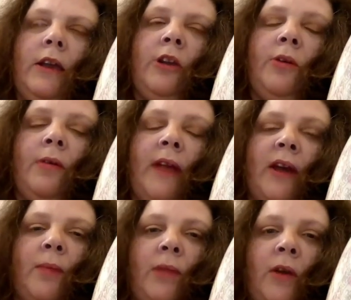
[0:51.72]
you do
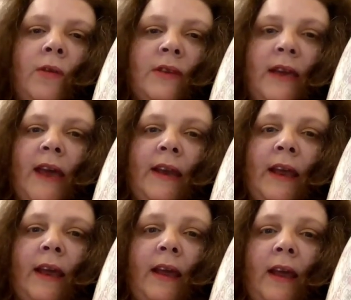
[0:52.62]
a beauty
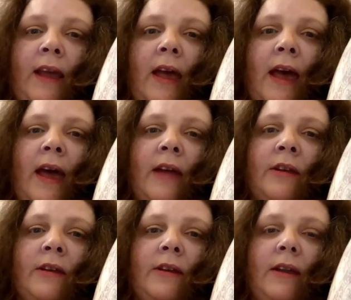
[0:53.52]
edit,
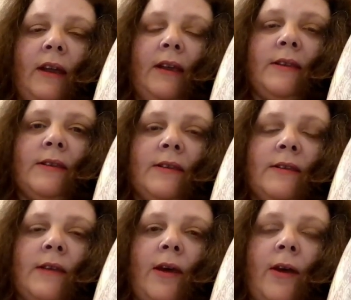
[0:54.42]
and
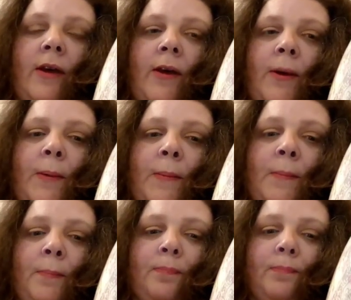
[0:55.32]
it's
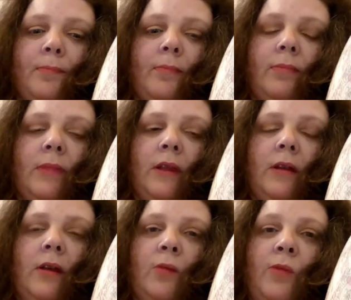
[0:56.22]
whether
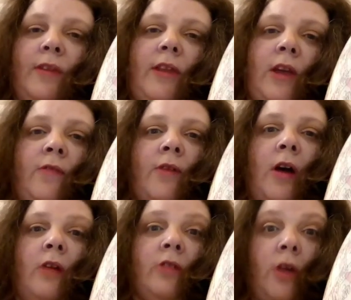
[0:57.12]
you've
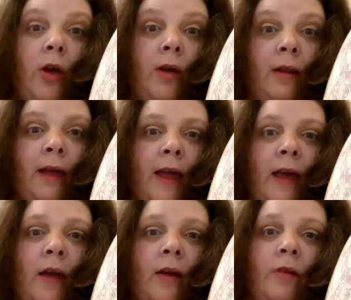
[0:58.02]
got curly
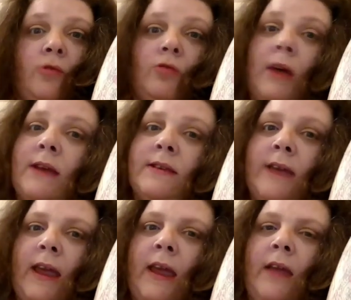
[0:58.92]
hair, dry
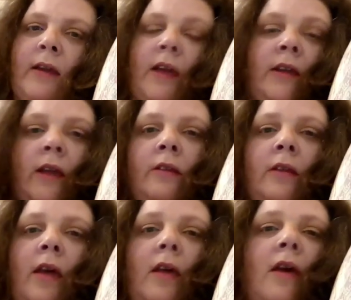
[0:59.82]
skin,
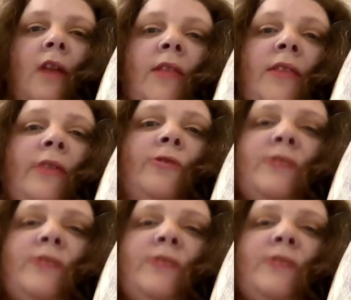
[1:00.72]
and then they'll